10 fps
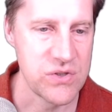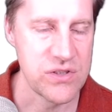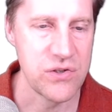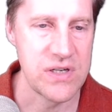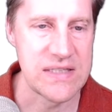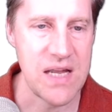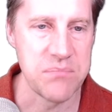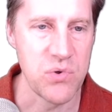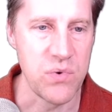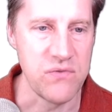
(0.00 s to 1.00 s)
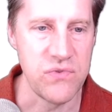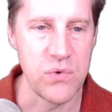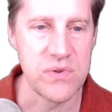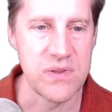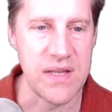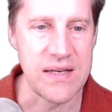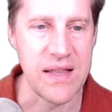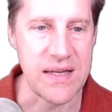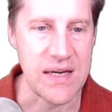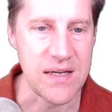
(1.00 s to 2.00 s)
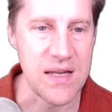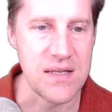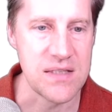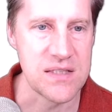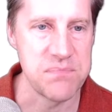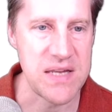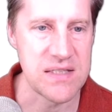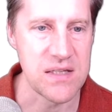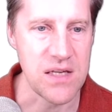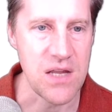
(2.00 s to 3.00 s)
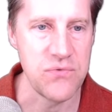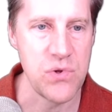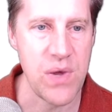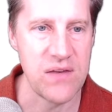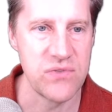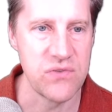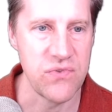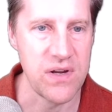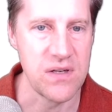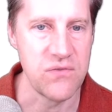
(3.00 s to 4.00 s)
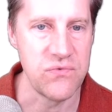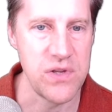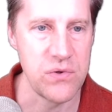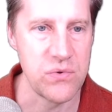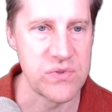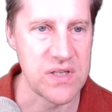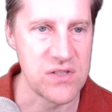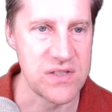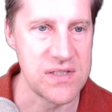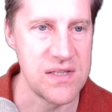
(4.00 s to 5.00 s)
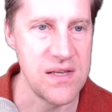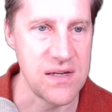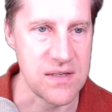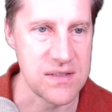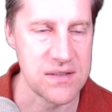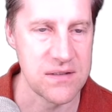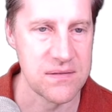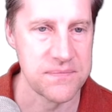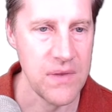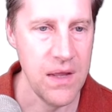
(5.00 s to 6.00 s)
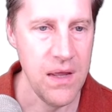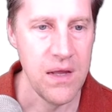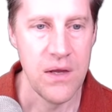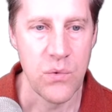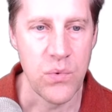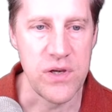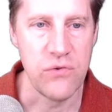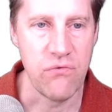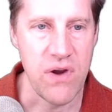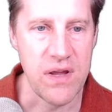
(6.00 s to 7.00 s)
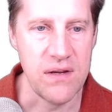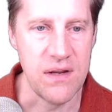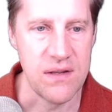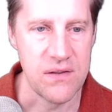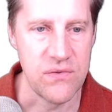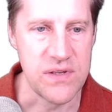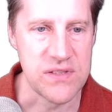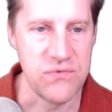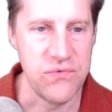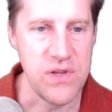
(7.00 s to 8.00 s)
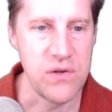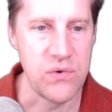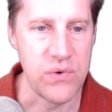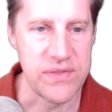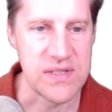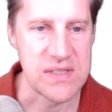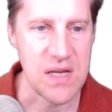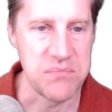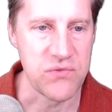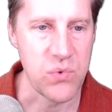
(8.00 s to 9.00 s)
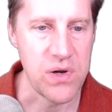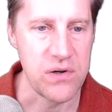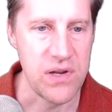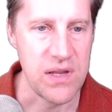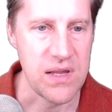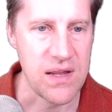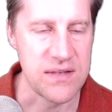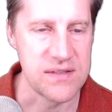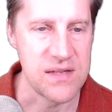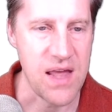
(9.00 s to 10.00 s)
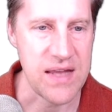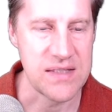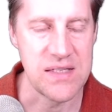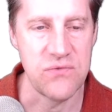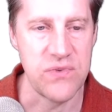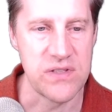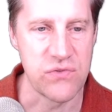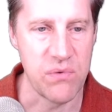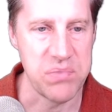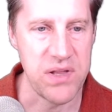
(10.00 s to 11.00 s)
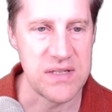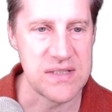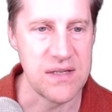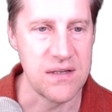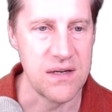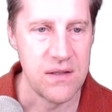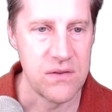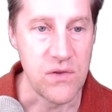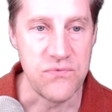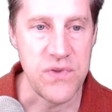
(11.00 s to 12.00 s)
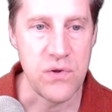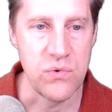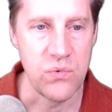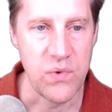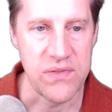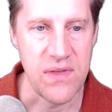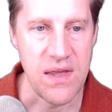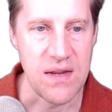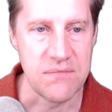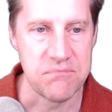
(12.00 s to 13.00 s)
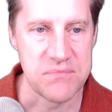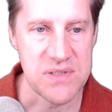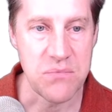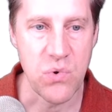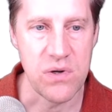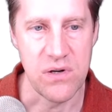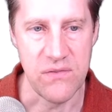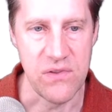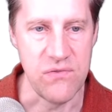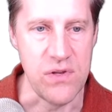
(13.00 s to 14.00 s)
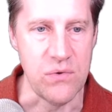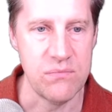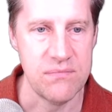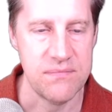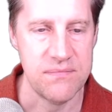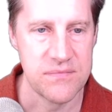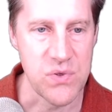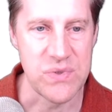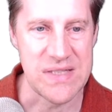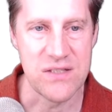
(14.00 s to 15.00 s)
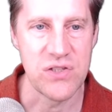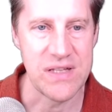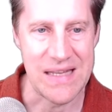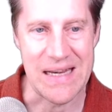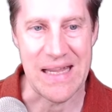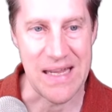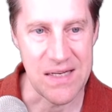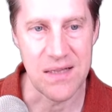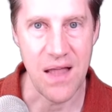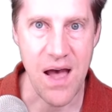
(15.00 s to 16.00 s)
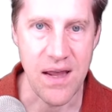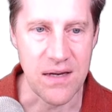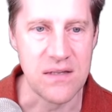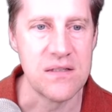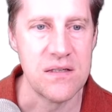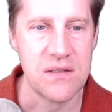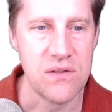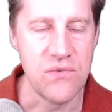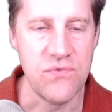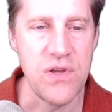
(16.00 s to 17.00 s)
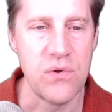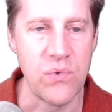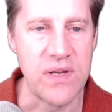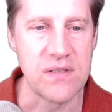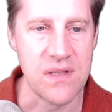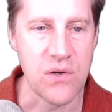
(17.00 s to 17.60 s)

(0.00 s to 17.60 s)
a good example what view inlining is. It's basically if you have defined a view such as this, when you run this view and this type of query, it's as if it's replacing the view with a subquery of the view. So essentially it inlined the view into the